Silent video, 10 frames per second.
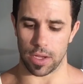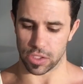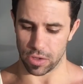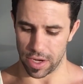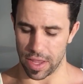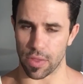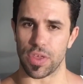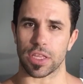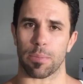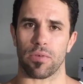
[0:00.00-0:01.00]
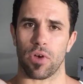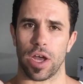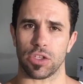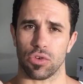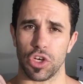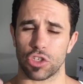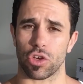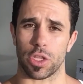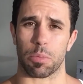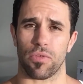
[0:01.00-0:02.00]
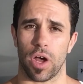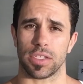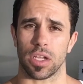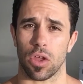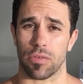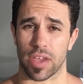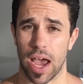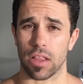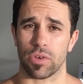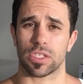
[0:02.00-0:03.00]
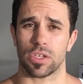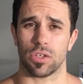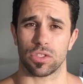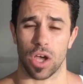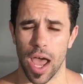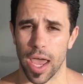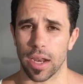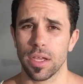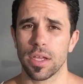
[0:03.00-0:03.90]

another thing that provides, or nutrient that provides a lot of calories to your diet.